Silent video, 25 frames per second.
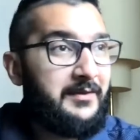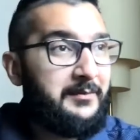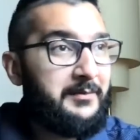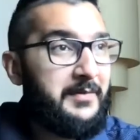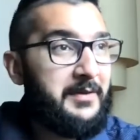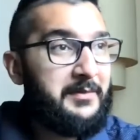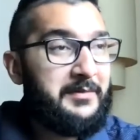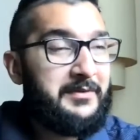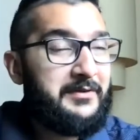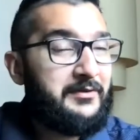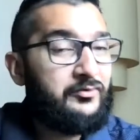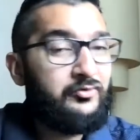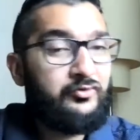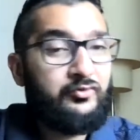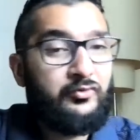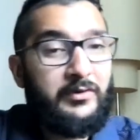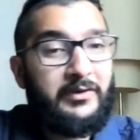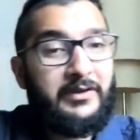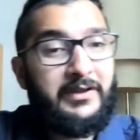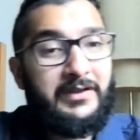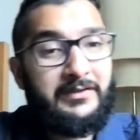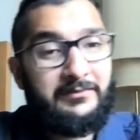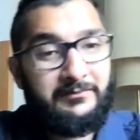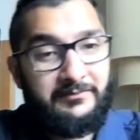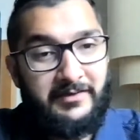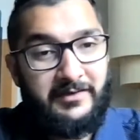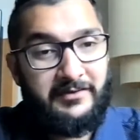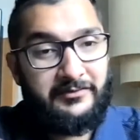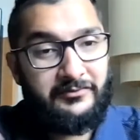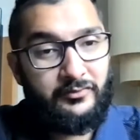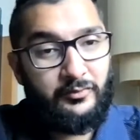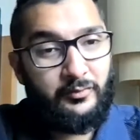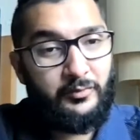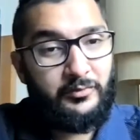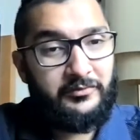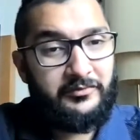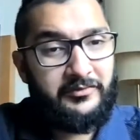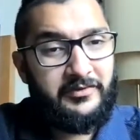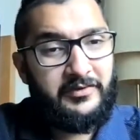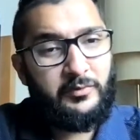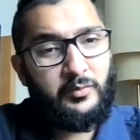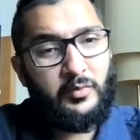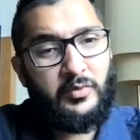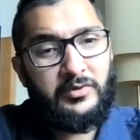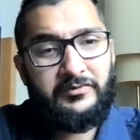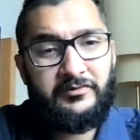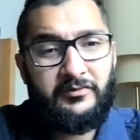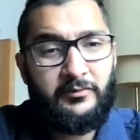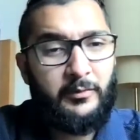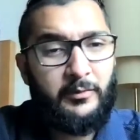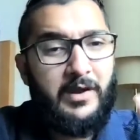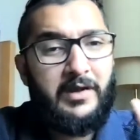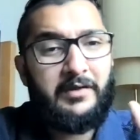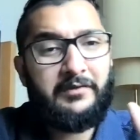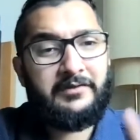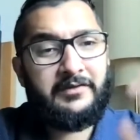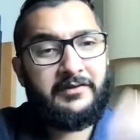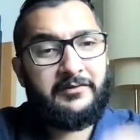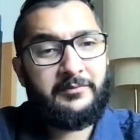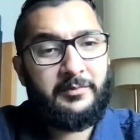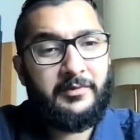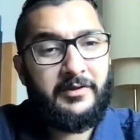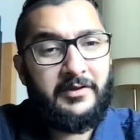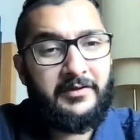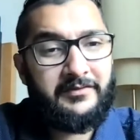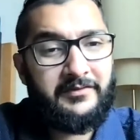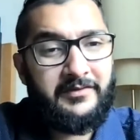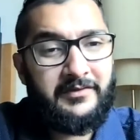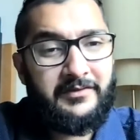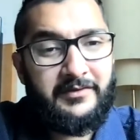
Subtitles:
maybe his drinking vessel, we're seeing what's around this place.